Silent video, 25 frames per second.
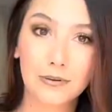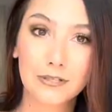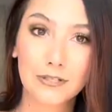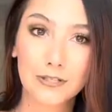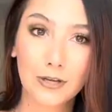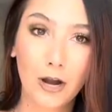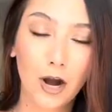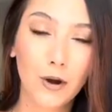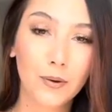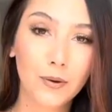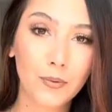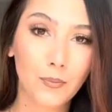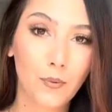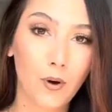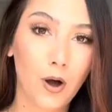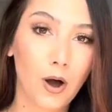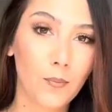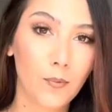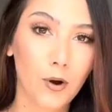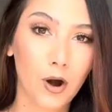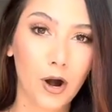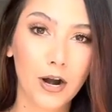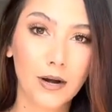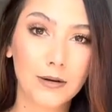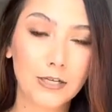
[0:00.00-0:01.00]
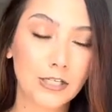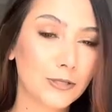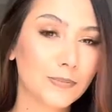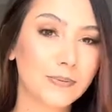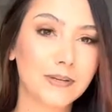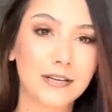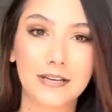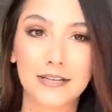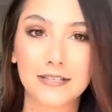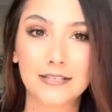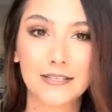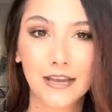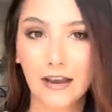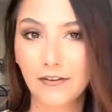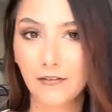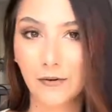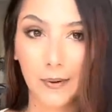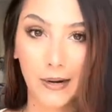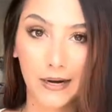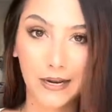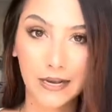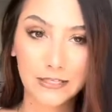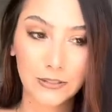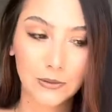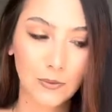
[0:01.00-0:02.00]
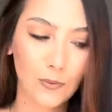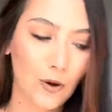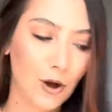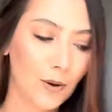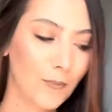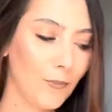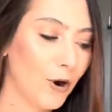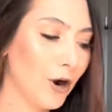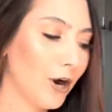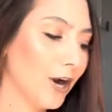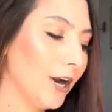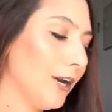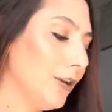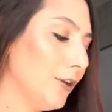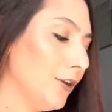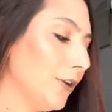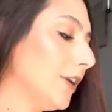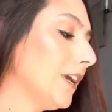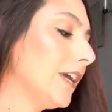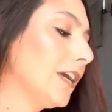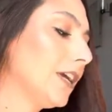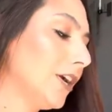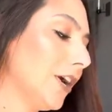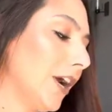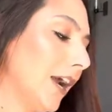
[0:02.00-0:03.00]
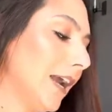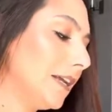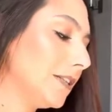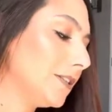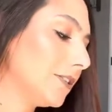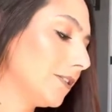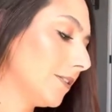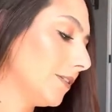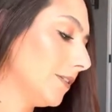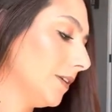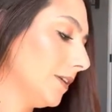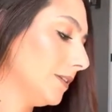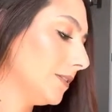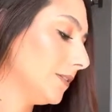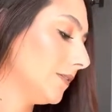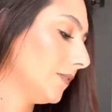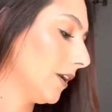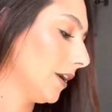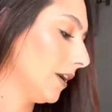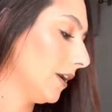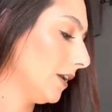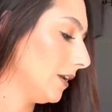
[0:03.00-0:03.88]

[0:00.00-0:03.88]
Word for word: start with Walmart just because everybody has a Walmart and you can get your hands on these very